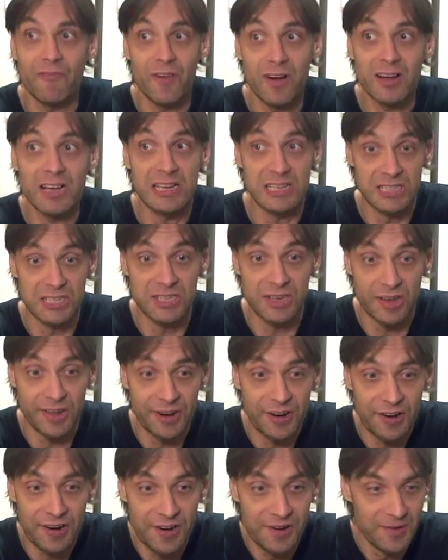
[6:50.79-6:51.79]
fucking
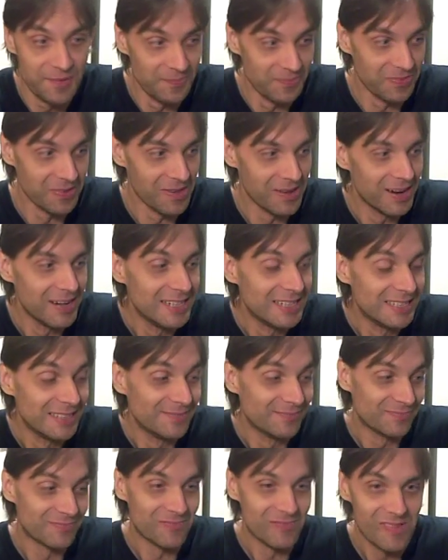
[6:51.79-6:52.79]
stutter.
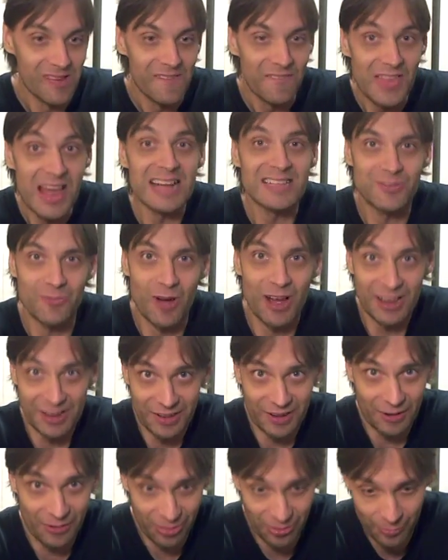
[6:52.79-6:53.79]
That's why I
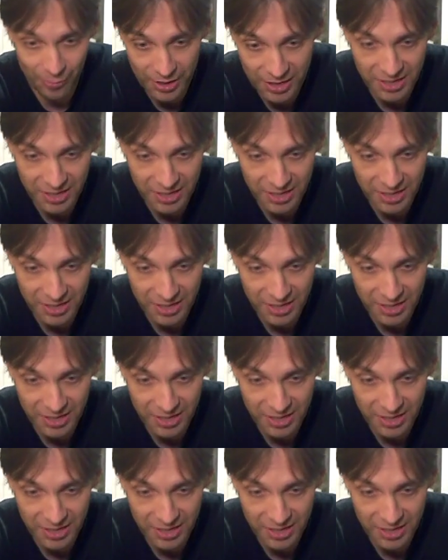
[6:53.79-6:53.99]
got a 3.